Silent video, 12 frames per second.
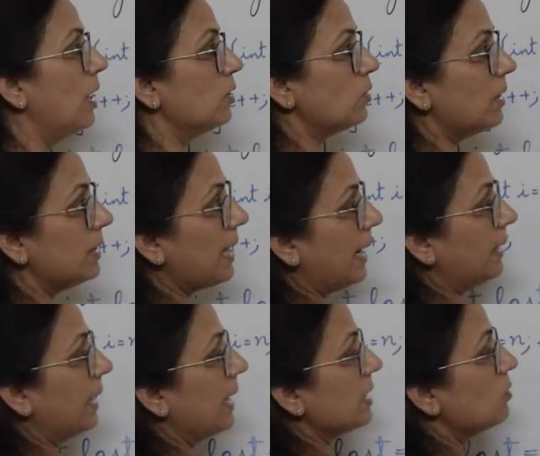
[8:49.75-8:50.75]
So, in
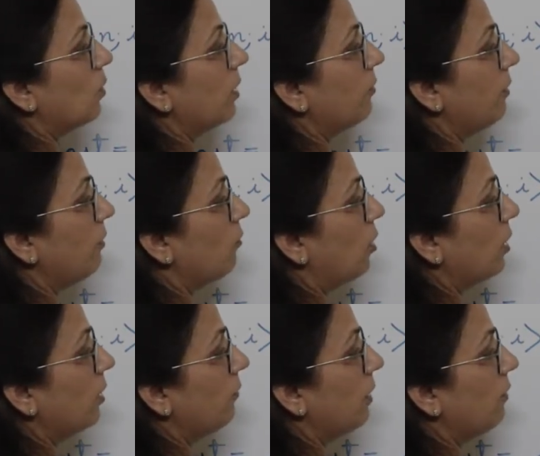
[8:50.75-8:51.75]
that case, what we
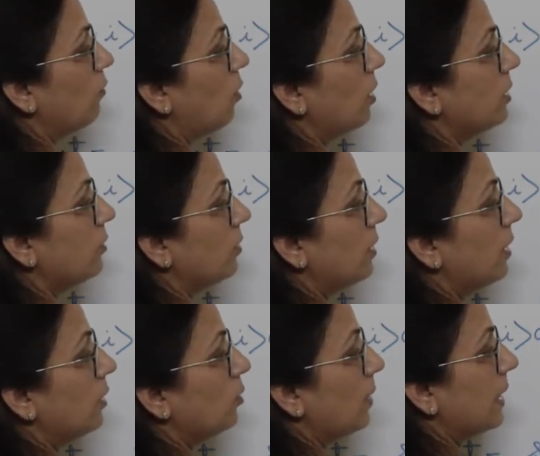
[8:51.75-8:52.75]
want
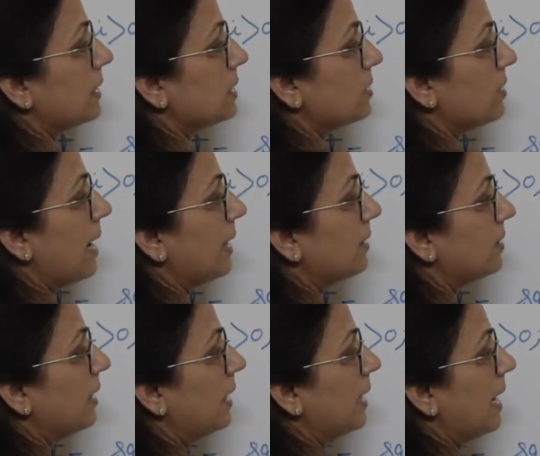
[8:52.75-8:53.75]
to extract
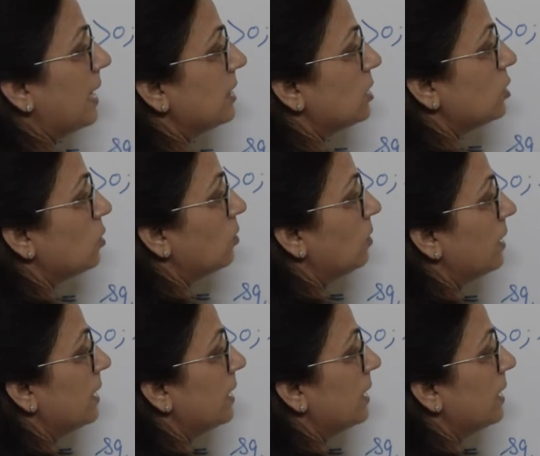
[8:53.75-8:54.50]
the last two